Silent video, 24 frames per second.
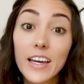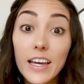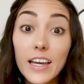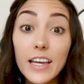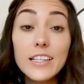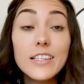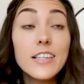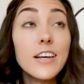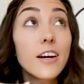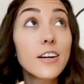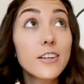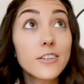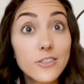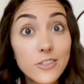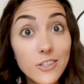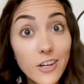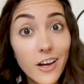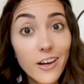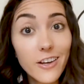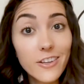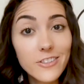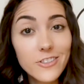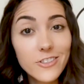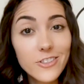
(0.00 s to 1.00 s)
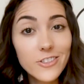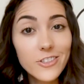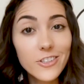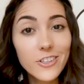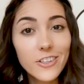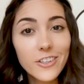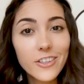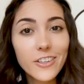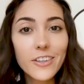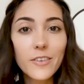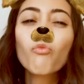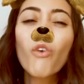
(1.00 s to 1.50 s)
it's
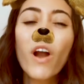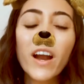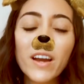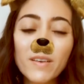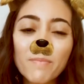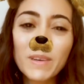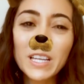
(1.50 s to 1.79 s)
untouched, right?